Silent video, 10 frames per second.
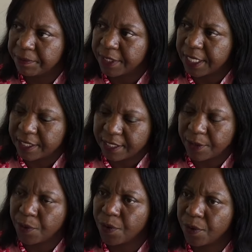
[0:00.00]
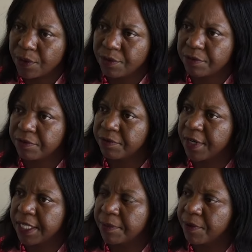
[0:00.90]
There is a whole lot of
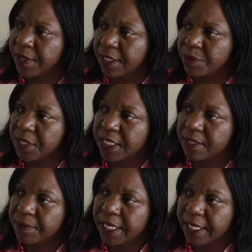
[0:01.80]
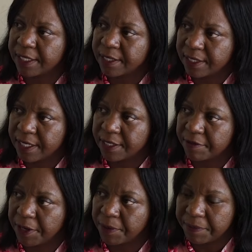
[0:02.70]
other products which are still under research and
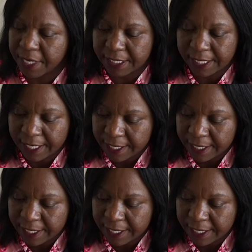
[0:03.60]
development.